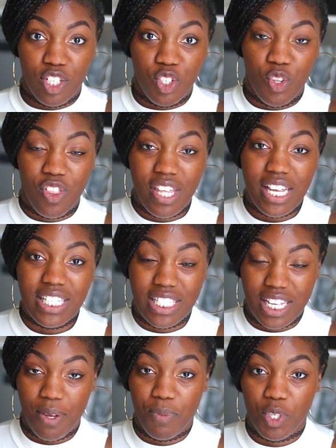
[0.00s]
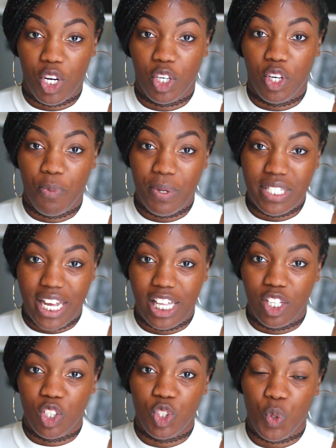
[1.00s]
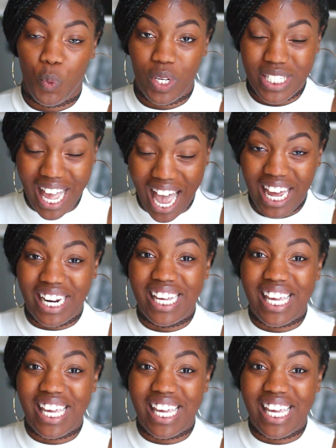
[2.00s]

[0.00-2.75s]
So these tips are going to be tailored towards how to